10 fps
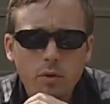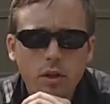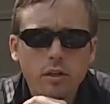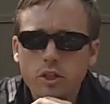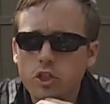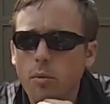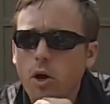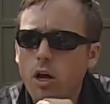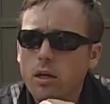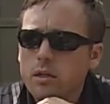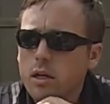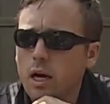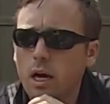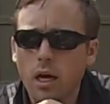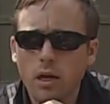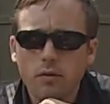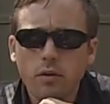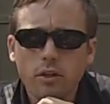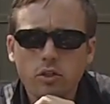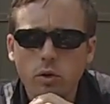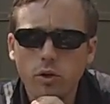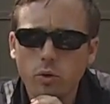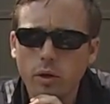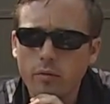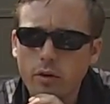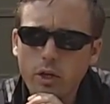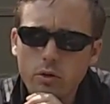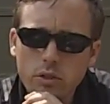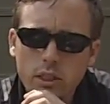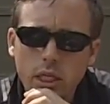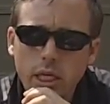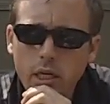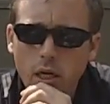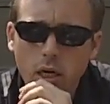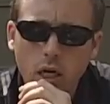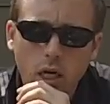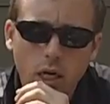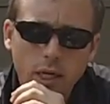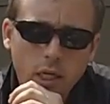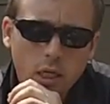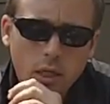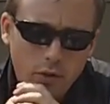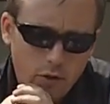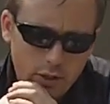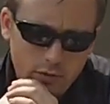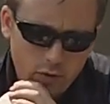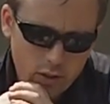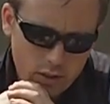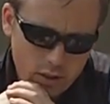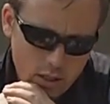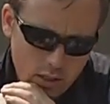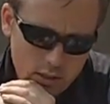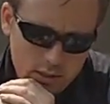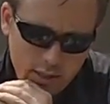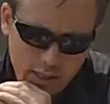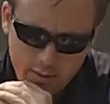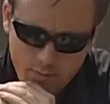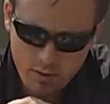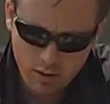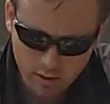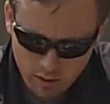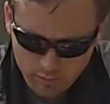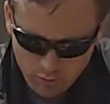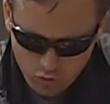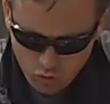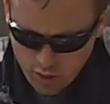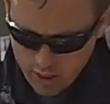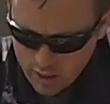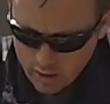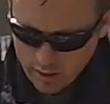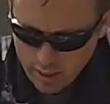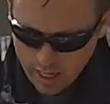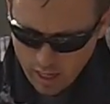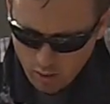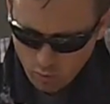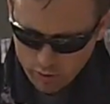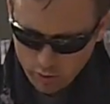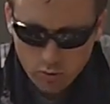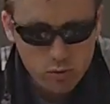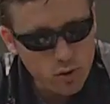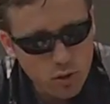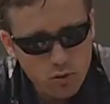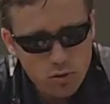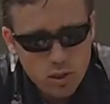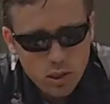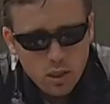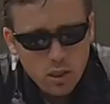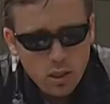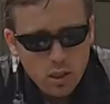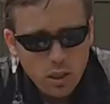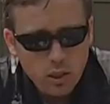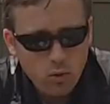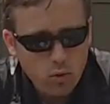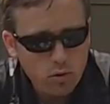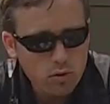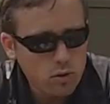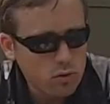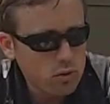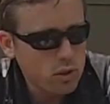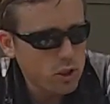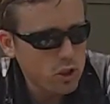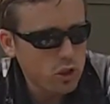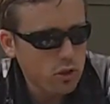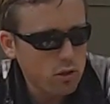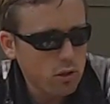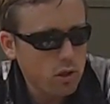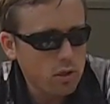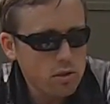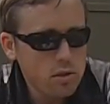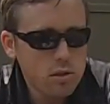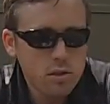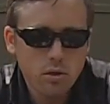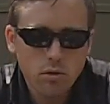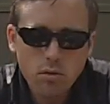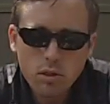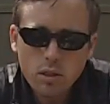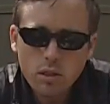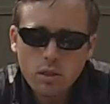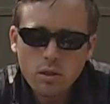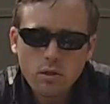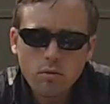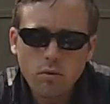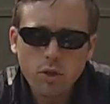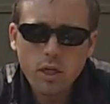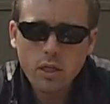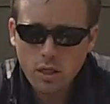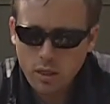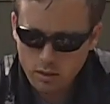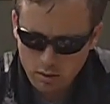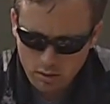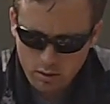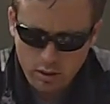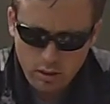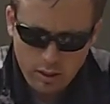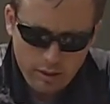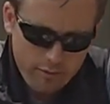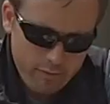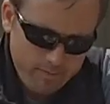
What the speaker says: with Unleashed Omaha. Today I just want to do a video today on the different types of training and how we use those in order to condition our dogs. So with anything in life,